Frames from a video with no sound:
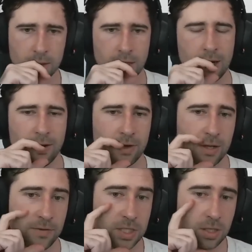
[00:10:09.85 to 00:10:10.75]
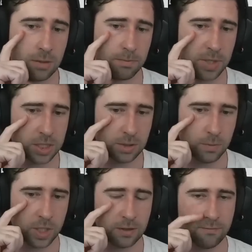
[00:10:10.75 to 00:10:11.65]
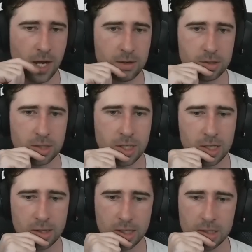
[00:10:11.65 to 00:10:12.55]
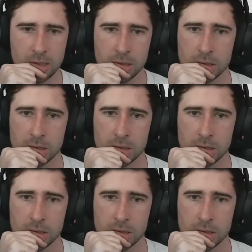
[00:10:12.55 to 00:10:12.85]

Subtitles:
However, if he's got a Bishop, we can Valkyrie that lane.